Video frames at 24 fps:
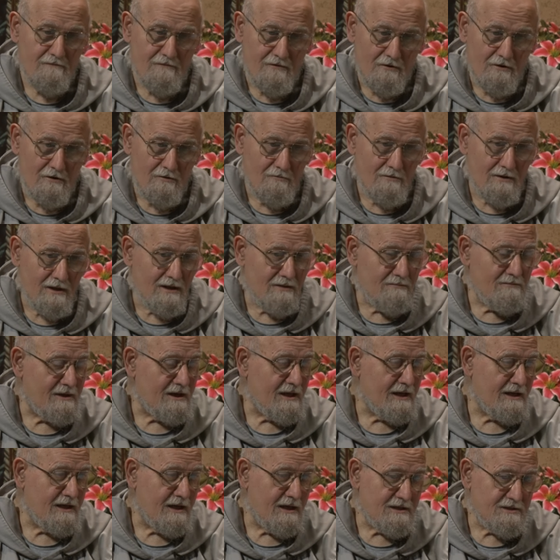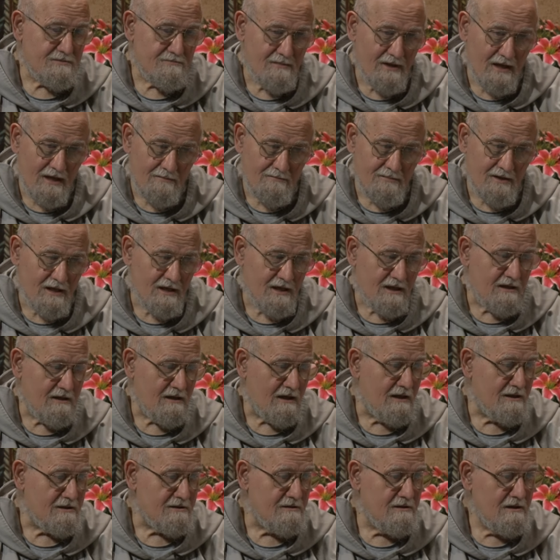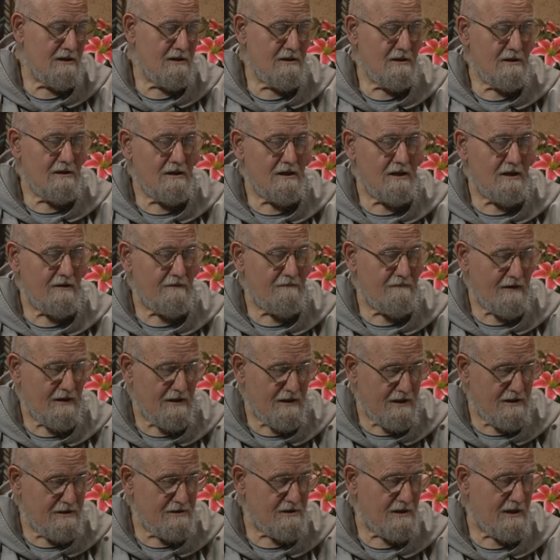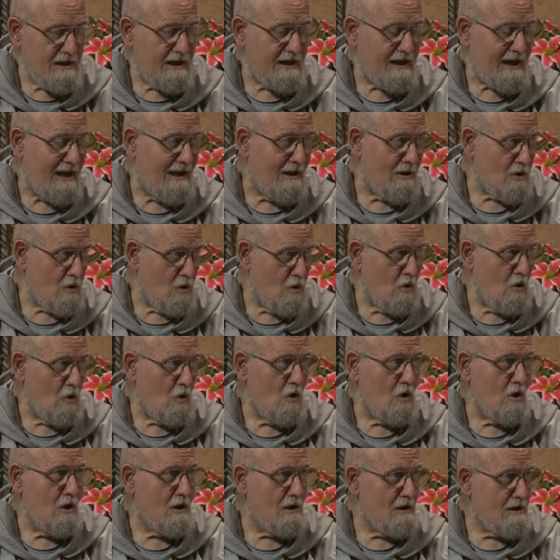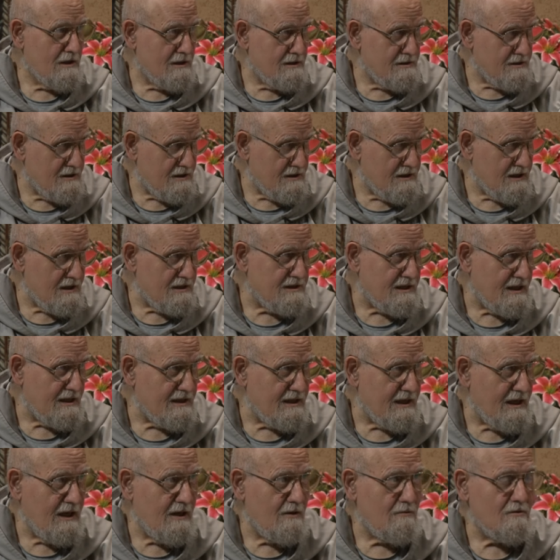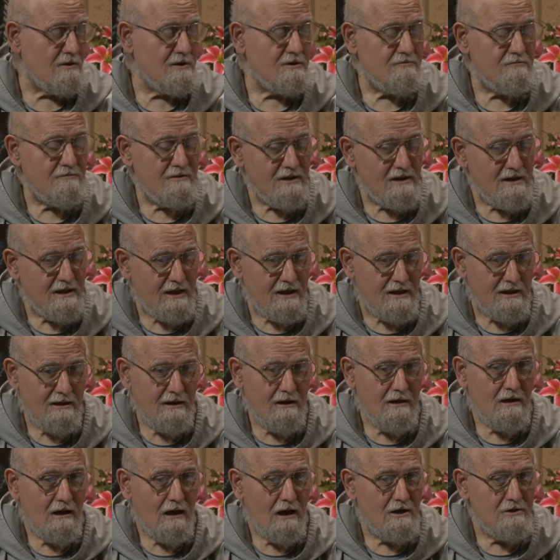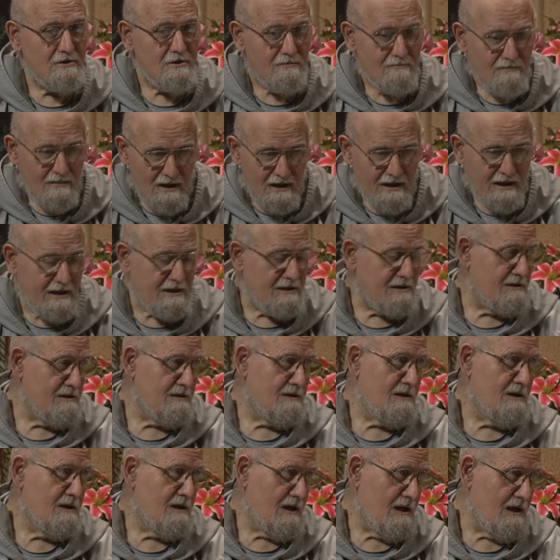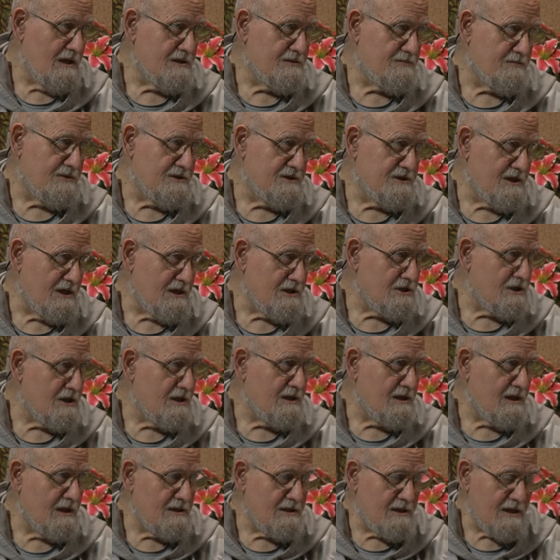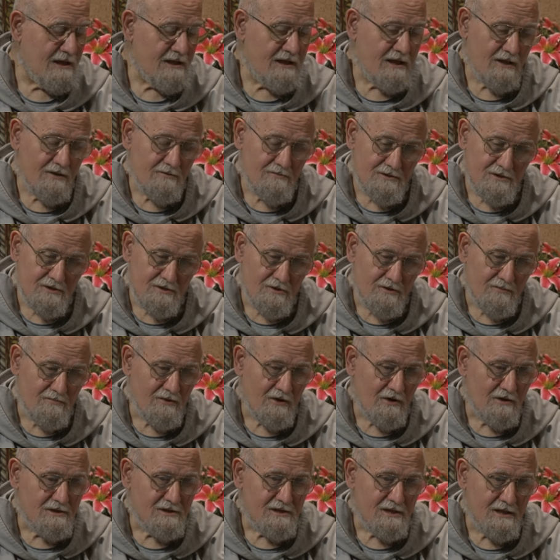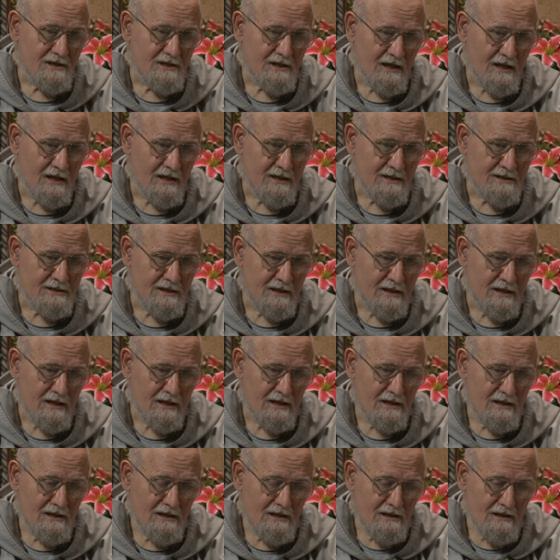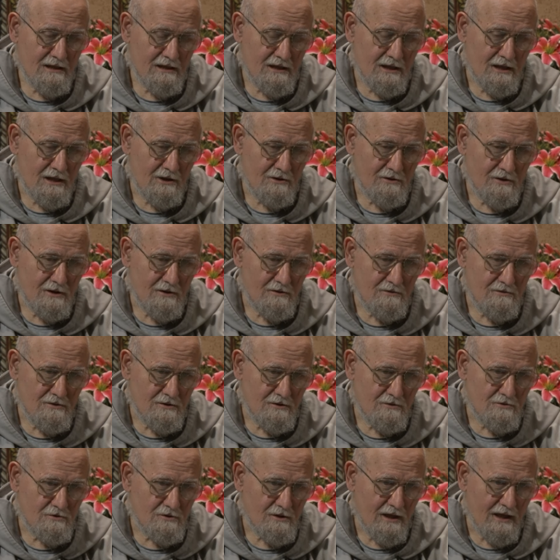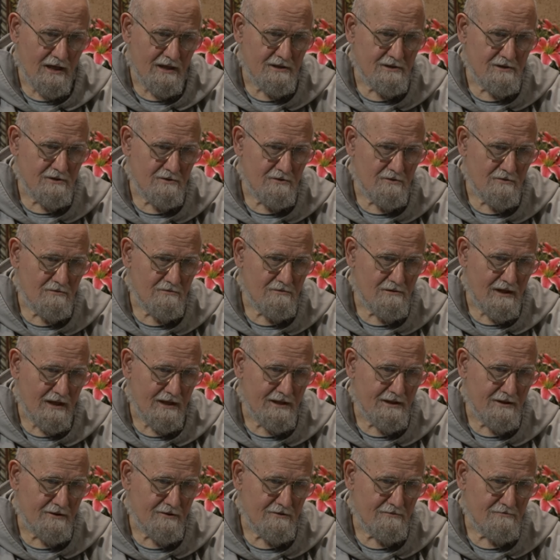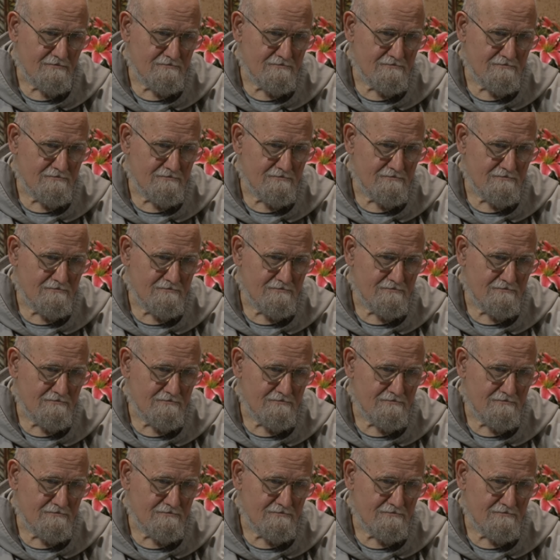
very well, but I guess maybe uh, right. he fell into like alcohol and things like that, which really undermined his sure. position. And yet he was a good person. And, uh, you know, you, you try to kind of